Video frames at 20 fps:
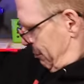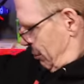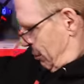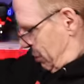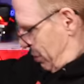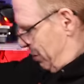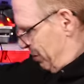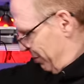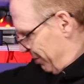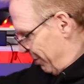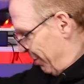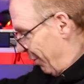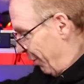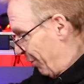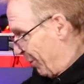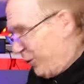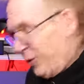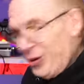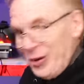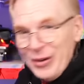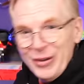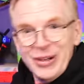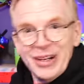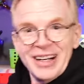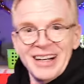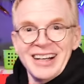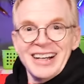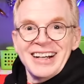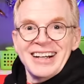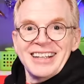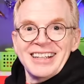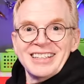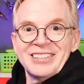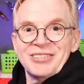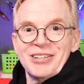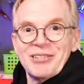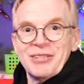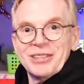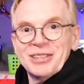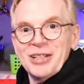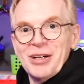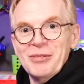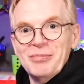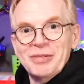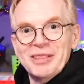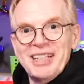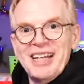oh, oh, oh, this one was open